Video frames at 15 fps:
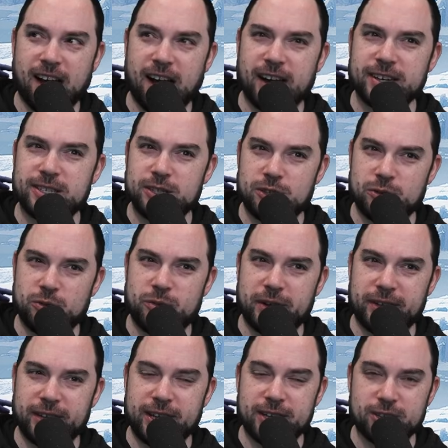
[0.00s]
I do
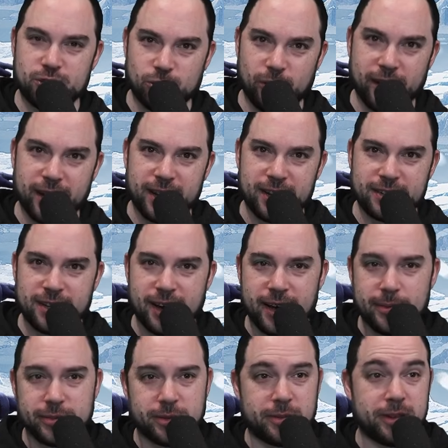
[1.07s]
really enjoy it at
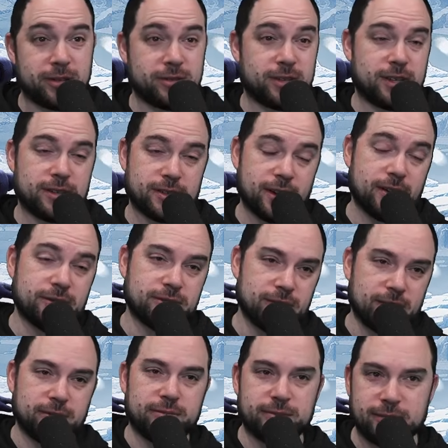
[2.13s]
times. I mean, there's things I
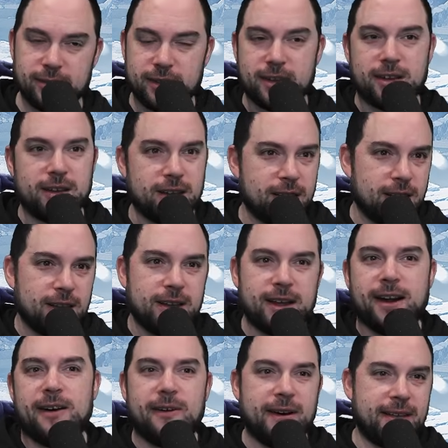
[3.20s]
also,
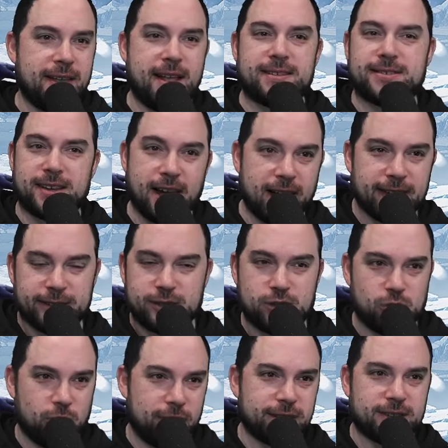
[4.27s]
it's got its
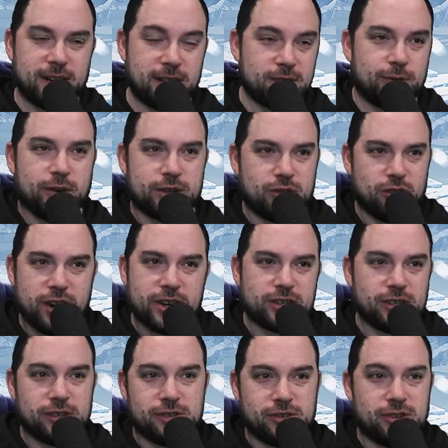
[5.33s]
joys and its
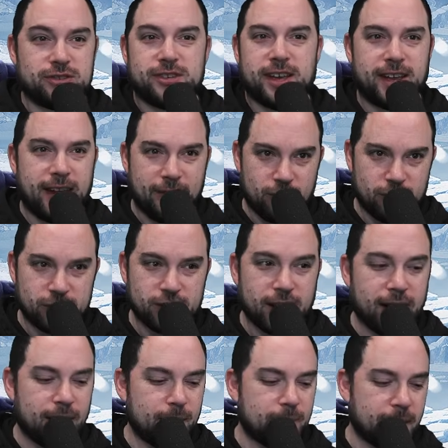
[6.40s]
frustrations, just like every
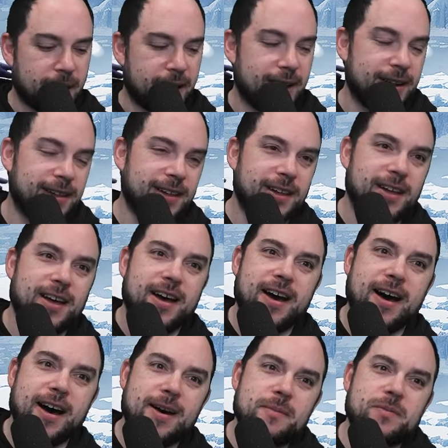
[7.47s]
job, right?
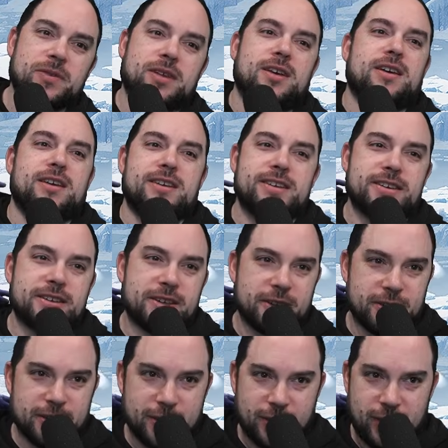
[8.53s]

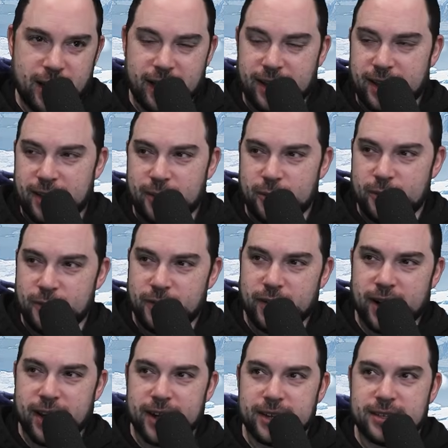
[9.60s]
You think you've
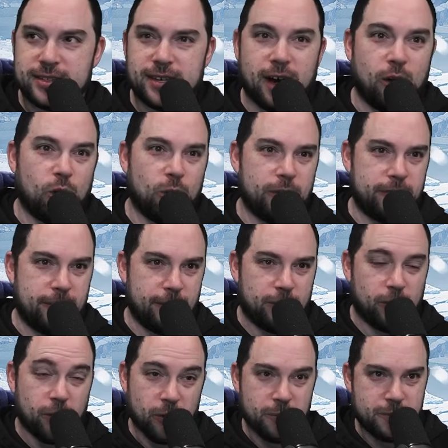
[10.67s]
dealt with
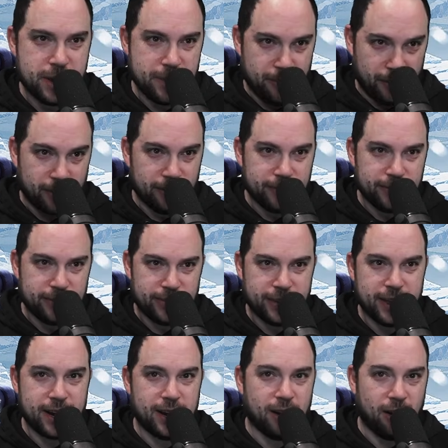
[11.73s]
difficult people
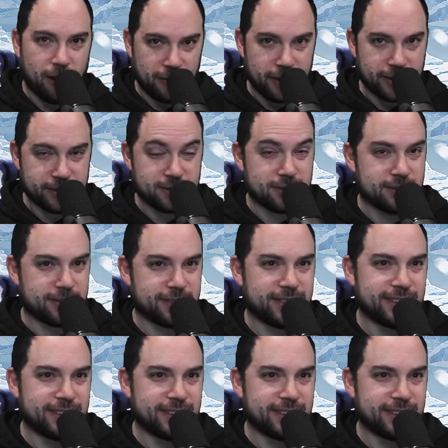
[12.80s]
in an office?